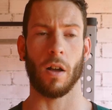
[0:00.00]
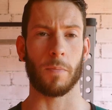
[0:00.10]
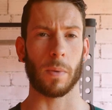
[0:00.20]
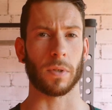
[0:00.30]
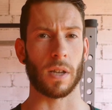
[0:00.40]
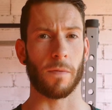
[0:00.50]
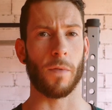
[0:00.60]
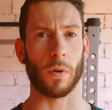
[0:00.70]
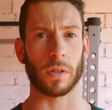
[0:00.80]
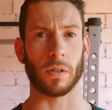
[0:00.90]
lot of people say
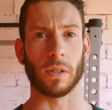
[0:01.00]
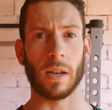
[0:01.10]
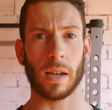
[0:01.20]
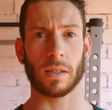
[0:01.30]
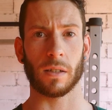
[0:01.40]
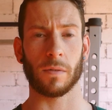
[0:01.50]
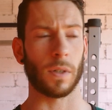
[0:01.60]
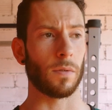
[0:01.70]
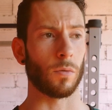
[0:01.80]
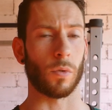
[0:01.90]
focus on the negative,
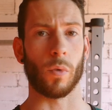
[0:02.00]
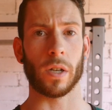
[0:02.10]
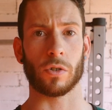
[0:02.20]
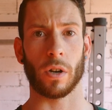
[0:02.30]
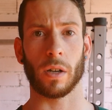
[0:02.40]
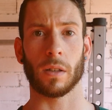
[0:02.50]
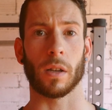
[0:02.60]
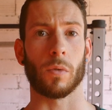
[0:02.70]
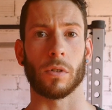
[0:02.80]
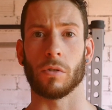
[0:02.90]
even with weight training,
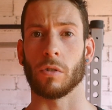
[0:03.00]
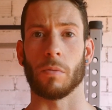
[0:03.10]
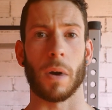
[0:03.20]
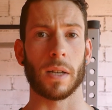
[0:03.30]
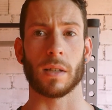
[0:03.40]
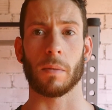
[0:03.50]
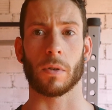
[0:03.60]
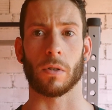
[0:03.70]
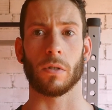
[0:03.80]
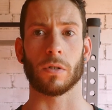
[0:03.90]
like when you're doing your bicep
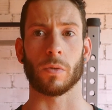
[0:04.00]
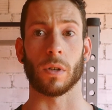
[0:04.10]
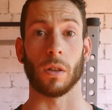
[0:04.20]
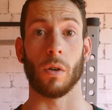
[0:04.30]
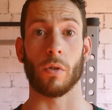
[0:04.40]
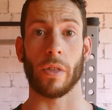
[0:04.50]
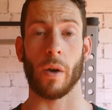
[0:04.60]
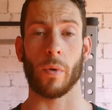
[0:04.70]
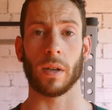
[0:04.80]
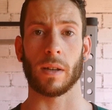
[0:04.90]
curls, you want to lower
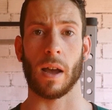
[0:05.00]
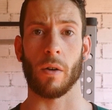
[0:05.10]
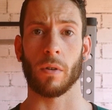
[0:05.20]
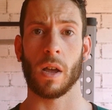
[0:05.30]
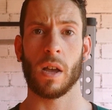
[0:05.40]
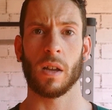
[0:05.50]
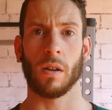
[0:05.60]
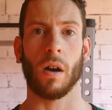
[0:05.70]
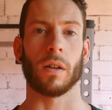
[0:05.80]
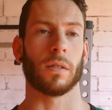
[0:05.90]
that weight down.
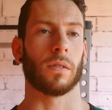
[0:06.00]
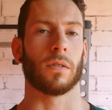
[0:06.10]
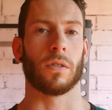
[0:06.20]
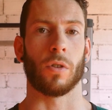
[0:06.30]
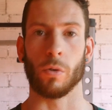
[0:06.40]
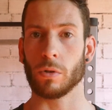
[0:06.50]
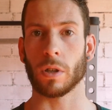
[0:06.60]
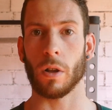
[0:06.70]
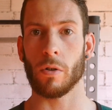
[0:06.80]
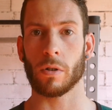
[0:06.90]
Not too
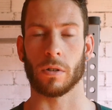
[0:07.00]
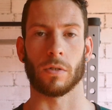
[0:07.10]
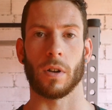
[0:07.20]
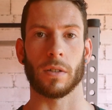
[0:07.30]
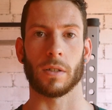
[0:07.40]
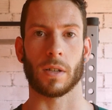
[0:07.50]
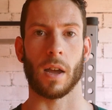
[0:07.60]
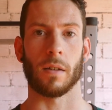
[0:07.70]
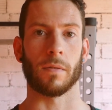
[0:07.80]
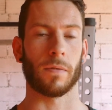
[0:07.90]
slow, because or else it's
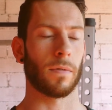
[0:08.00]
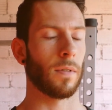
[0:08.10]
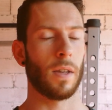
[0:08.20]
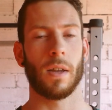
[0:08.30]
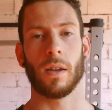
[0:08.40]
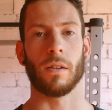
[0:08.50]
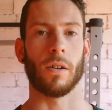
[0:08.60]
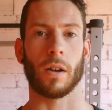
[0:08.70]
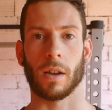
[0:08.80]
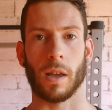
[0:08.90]
kind of, you're
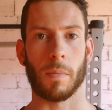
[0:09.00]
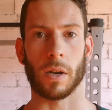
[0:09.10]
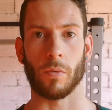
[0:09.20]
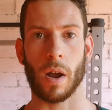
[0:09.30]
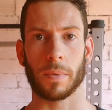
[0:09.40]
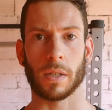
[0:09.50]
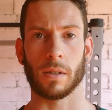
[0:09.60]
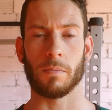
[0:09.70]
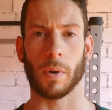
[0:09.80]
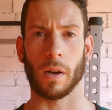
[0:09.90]
not going to get many reps
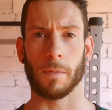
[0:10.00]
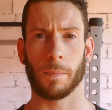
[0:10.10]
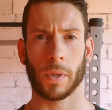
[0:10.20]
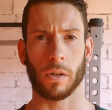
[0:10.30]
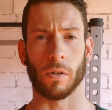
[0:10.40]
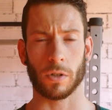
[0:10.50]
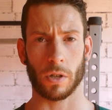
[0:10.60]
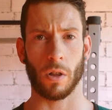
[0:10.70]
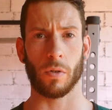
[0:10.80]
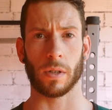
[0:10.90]
in, but you know,
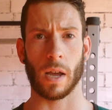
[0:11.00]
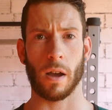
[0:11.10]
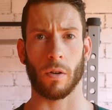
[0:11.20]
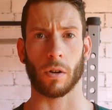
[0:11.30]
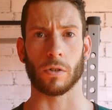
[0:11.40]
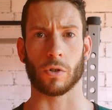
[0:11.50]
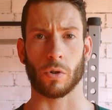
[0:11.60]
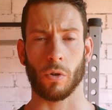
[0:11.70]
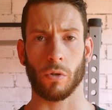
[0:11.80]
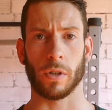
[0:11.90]
slow it down,
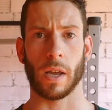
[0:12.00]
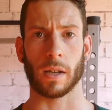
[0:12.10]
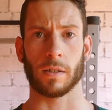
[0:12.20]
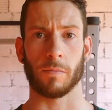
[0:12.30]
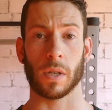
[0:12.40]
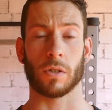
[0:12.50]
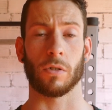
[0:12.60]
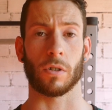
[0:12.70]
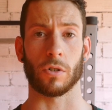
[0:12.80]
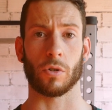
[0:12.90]
control the negative, make sure
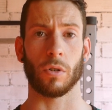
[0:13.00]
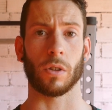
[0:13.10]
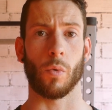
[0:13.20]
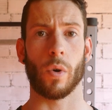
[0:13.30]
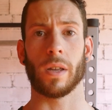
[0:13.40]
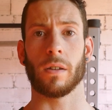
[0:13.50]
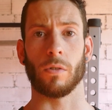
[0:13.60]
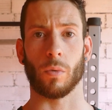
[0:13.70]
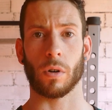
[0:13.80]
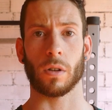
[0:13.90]
you're controlling the weight that
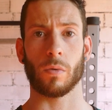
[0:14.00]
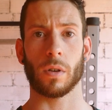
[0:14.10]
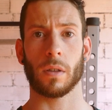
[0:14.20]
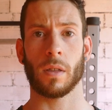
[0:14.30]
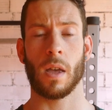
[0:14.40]
you're working with.